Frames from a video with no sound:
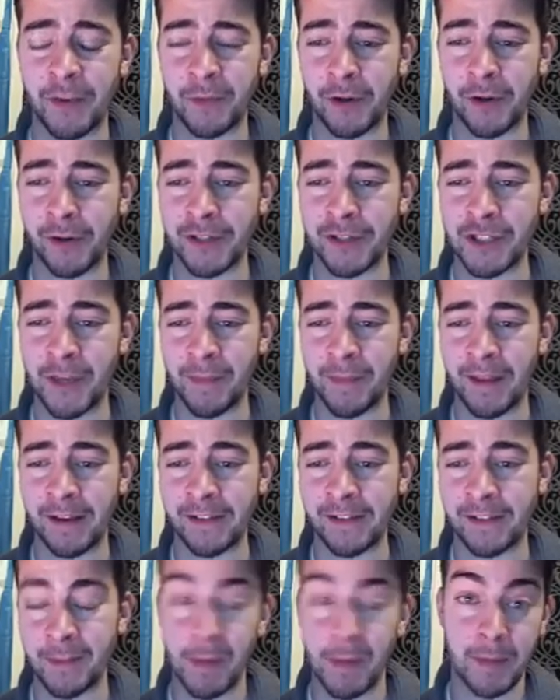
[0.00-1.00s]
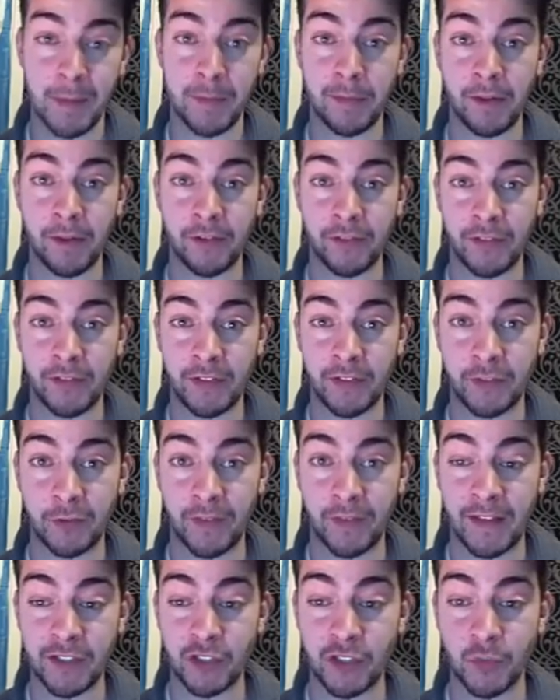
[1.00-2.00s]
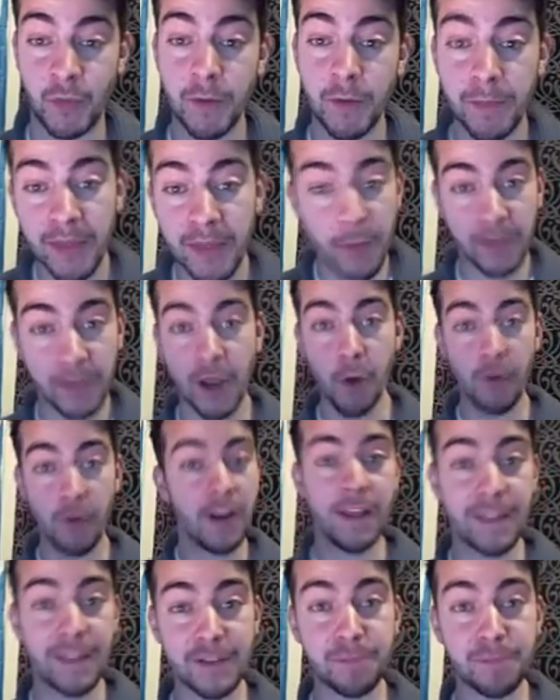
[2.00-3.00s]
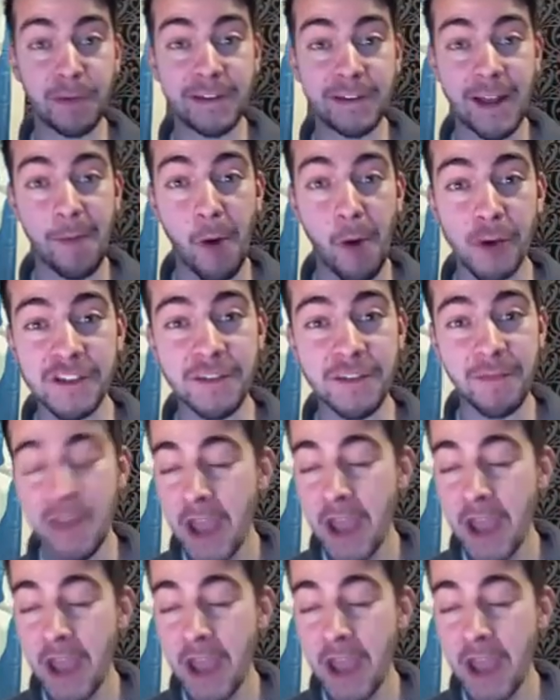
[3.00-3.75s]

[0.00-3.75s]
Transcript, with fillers: We're not going to ship that because they might be brother and sister, and that's just weird. But there we go. That's pretty damn awesome.